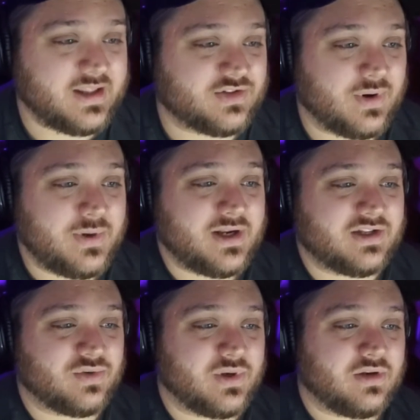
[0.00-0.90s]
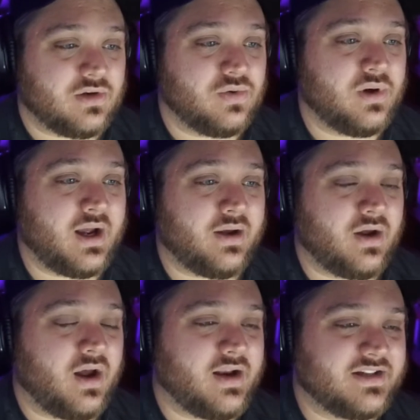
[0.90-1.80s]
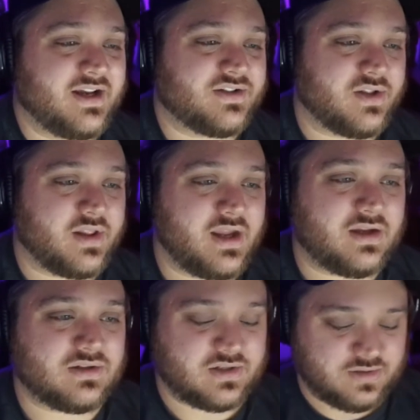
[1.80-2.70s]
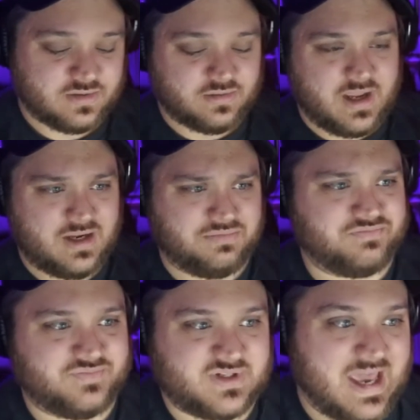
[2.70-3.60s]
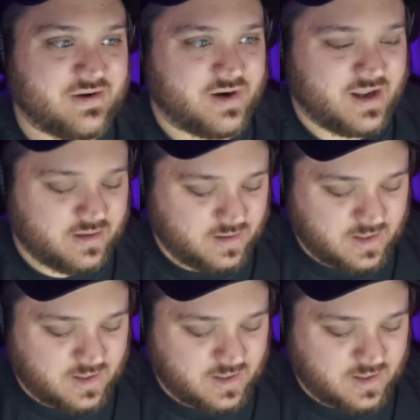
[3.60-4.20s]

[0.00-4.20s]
That's why we didn't get to read Nice House on the Lake until like Saturday.